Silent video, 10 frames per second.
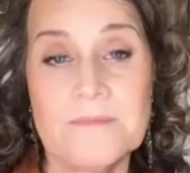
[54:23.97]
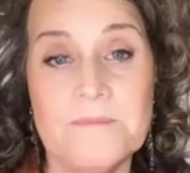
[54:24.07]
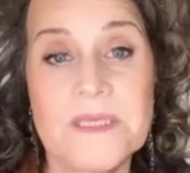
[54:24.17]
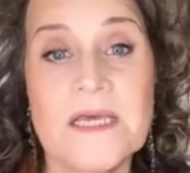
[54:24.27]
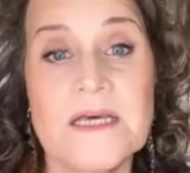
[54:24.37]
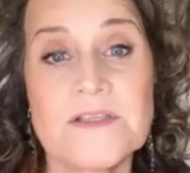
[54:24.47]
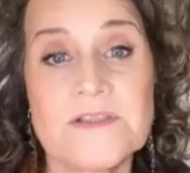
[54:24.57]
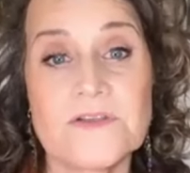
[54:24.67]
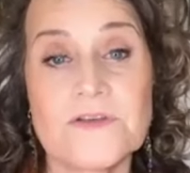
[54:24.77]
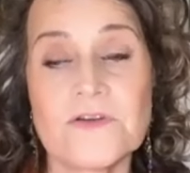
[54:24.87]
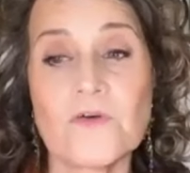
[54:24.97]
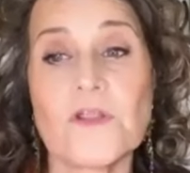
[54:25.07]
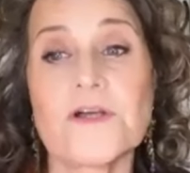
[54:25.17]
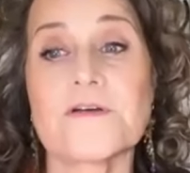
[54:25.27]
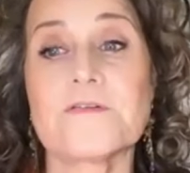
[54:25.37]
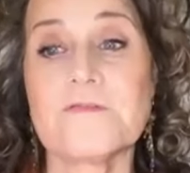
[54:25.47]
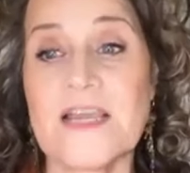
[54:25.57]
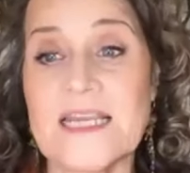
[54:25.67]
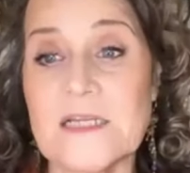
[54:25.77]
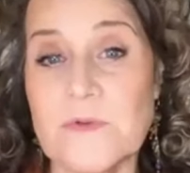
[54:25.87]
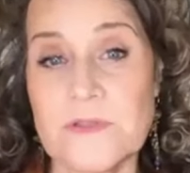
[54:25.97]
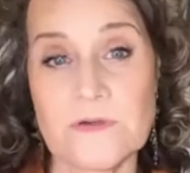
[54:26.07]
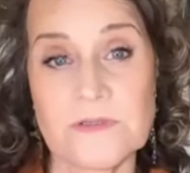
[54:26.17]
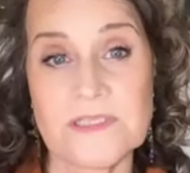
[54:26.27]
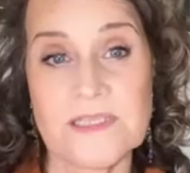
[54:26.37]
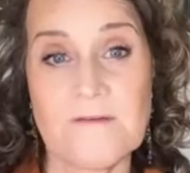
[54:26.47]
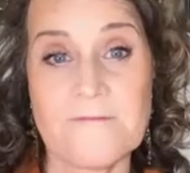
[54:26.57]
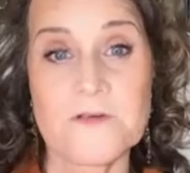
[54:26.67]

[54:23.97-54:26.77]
Because you're no longer fighting with yourself.